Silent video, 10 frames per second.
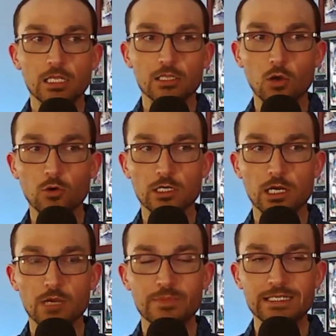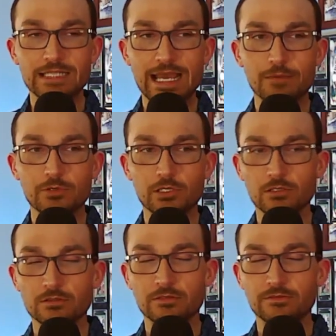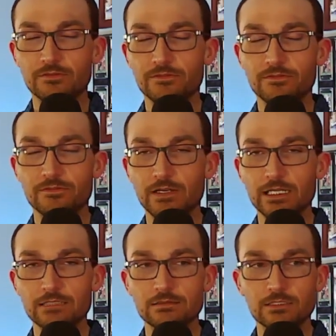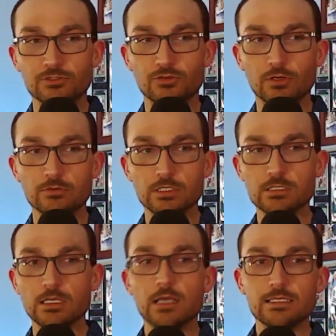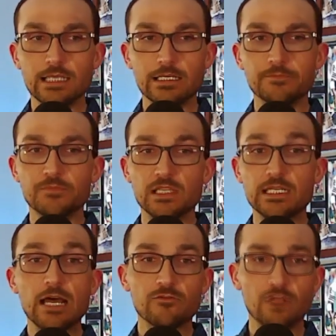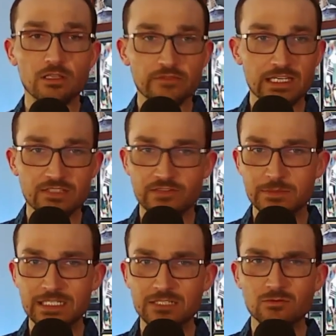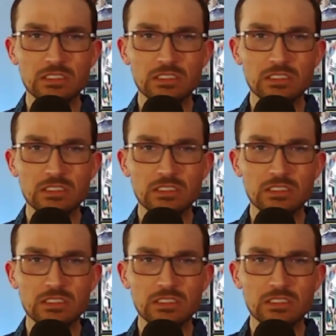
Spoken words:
Lower Carbon Capital, fucking atrocious, said, the downfall of SVB will